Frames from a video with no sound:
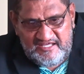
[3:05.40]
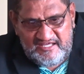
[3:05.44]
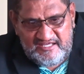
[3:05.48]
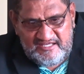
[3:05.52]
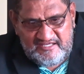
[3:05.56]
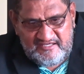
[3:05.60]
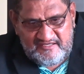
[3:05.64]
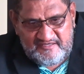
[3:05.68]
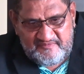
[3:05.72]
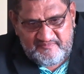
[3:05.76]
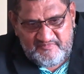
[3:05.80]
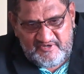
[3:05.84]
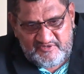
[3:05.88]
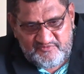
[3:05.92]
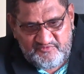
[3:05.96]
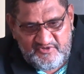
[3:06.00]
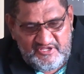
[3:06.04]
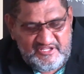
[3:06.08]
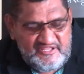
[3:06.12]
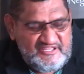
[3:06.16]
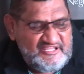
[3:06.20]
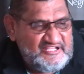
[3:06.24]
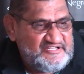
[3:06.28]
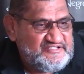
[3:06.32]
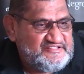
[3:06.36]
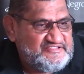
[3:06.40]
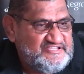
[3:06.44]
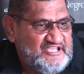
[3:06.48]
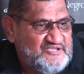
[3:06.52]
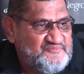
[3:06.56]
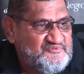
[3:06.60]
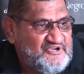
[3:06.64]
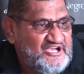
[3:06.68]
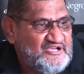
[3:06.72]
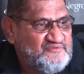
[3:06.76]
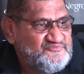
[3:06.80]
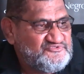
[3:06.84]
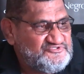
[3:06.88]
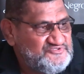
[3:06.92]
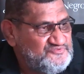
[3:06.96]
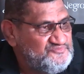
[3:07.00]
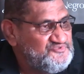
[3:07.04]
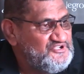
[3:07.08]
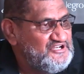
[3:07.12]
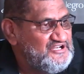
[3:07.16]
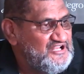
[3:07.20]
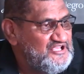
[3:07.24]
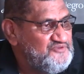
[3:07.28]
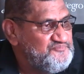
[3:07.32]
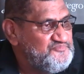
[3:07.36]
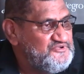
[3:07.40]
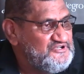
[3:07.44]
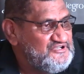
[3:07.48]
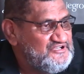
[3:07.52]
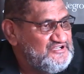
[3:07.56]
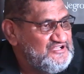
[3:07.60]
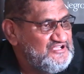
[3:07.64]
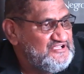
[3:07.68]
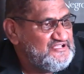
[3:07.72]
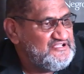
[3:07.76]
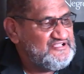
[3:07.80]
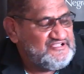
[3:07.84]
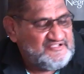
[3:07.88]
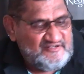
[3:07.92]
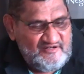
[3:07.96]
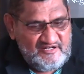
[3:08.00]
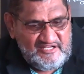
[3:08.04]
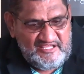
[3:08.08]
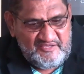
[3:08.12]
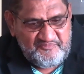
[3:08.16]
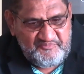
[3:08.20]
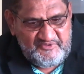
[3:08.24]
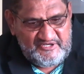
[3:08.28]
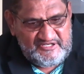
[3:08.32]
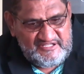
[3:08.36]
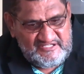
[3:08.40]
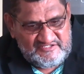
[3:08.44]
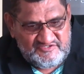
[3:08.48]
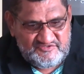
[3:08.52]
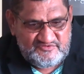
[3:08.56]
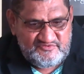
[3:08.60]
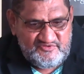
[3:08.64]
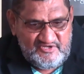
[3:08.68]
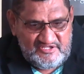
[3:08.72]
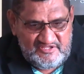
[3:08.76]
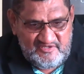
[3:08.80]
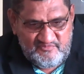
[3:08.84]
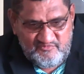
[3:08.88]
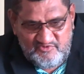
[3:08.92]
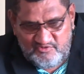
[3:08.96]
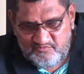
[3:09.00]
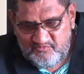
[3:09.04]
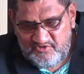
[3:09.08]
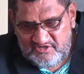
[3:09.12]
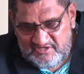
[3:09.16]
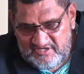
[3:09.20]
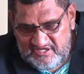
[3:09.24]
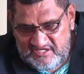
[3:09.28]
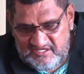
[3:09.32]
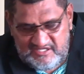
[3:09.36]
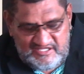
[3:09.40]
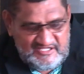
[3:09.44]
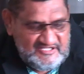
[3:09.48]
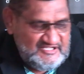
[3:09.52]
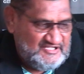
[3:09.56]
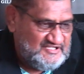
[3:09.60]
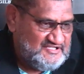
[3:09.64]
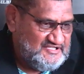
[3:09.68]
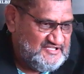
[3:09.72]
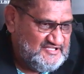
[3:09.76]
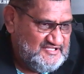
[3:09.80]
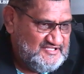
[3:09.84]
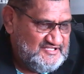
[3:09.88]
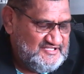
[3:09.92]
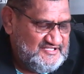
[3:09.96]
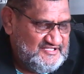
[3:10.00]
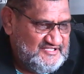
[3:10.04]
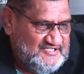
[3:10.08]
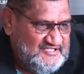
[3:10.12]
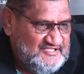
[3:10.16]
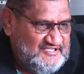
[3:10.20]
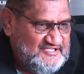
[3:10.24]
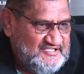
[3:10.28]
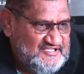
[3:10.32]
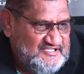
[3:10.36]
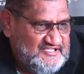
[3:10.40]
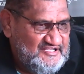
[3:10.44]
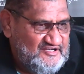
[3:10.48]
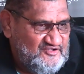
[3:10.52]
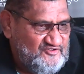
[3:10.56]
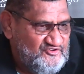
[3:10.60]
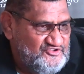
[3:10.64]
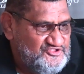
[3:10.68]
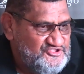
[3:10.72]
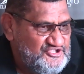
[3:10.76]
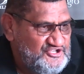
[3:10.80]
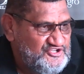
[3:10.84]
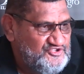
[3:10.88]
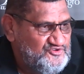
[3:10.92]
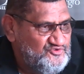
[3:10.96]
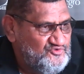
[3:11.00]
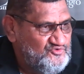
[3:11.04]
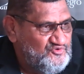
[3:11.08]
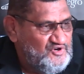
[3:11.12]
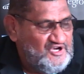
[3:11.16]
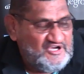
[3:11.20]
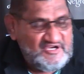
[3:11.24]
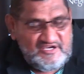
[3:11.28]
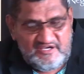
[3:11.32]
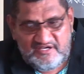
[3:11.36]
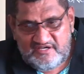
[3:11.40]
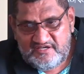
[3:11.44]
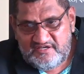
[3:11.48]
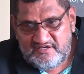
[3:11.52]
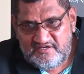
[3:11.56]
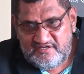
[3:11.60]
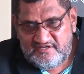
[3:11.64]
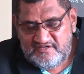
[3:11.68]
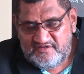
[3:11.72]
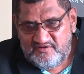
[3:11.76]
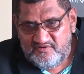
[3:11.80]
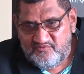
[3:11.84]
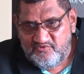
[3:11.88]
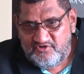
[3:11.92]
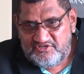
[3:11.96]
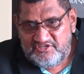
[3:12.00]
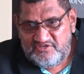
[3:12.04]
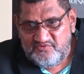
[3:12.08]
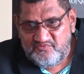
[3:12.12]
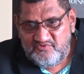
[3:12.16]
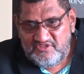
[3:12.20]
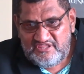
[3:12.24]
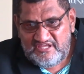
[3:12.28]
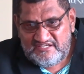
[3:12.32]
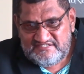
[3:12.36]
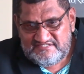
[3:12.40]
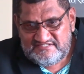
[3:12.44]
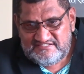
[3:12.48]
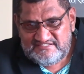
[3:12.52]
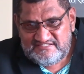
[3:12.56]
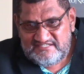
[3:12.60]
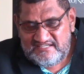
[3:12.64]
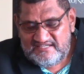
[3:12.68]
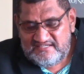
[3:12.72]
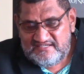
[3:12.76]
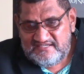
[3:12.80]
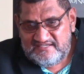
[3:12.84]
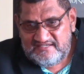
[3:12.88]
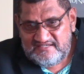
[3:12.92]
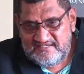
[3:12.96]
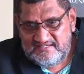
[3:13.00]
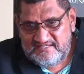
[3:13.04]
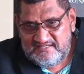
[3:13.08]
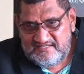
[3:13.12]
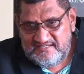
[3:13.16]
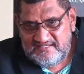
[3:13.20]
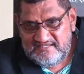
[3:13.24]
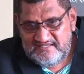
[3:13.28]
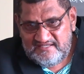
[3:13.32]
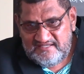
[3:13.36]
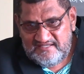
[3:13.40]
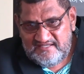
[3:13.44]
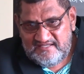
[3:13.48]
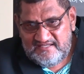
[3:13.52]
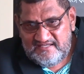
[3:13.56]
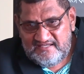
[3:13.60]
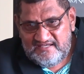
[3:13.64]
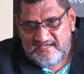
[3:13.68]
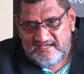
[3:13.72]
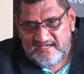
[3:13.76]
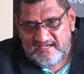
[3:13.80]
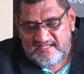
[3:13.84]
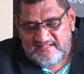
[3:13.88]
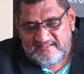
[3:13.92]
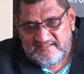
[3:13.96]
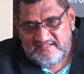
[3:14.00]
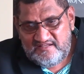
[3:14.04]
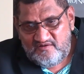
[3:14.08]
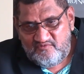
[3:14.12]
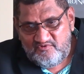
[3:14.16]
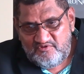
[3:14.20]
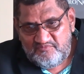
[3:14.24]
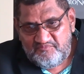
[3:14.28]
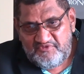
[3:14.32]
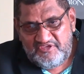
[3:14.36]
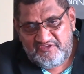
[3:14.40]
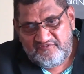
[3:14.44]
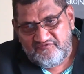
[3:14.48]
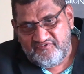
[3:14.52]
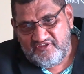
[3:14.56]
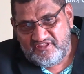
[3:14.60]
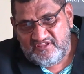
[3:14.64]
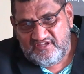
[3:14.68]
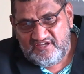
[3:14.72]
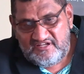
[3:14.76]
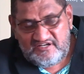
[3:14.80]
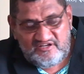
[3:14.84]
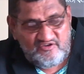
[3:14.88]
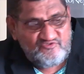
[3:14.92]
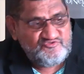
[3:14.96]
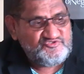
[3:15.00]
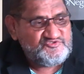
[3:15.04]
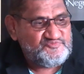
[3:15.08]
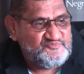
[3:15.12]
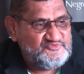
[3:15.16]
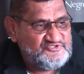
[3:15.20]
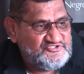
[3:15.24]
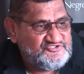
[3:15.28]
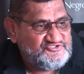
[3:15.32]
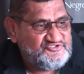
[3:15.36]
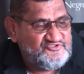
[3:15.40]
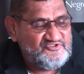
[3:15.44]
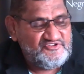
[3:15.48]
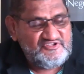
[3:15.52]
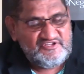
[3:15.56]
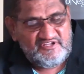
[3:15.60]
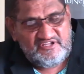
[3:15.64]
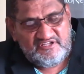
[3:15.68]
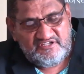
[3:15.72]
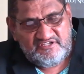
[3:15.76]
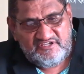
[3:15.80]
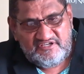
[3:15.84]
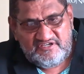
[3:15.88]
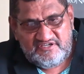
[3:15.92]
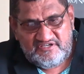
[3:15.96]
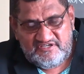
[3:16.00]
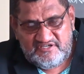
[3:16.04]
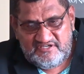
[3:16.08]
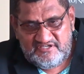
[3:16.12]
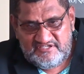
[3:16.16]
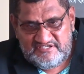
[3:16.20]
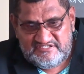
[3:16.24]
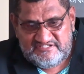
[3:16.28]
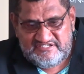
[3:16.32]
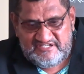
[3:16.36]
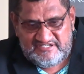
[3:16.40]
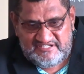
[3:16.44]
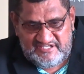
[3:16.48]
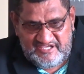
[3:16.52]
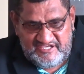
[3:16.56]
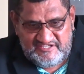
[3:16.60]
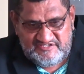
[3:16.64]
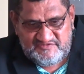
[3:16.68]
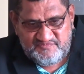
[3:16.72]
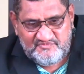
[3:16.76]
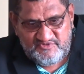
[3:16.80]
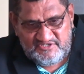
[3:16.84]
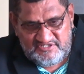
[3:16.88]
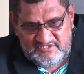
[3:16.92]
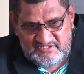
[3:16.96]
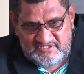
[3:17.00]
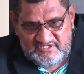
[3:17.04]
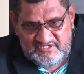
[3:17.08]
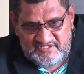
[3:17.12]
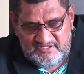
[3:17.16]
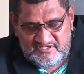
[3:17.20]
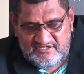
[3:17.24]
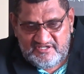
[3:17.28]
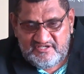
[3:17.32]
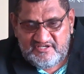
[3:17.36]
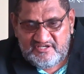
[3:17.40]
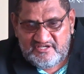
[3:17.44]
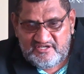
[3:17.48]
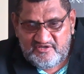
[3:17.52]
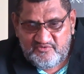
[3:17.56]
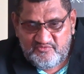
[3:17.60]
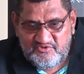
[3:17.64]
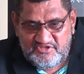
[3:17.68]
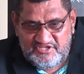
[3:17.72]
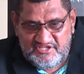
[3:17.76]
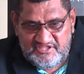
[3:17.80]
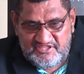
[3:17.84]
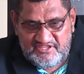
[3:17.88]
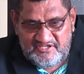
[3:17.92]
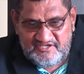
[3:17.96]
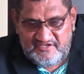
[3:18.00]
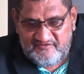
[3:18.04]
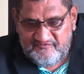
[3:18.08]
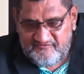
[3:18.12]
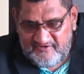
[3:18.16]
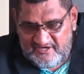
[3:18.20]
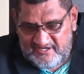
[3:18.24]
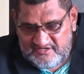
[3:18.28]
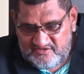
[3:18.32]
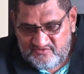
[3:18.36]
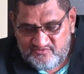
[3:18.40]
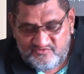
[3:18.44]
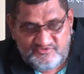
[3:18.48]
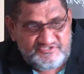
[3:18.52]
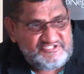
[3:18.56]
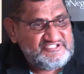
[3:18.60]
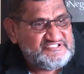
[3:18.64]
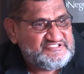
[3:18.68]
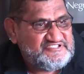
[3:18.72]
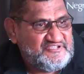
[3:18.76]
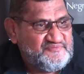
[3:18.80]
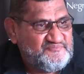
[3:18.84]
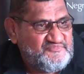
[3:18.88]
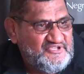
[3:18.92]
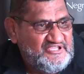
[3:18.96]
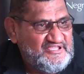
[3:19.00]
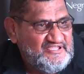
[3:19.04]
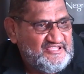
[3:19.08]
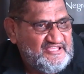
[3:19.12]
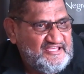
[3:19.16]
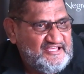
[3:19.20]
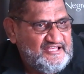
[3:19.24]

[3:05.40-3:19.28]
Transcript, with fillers: Uh, but when that time comes, will happen. it will happen. So at the moment, he'll continue working with us until we make further announcements on the, his engagement within the FRU system. Eh?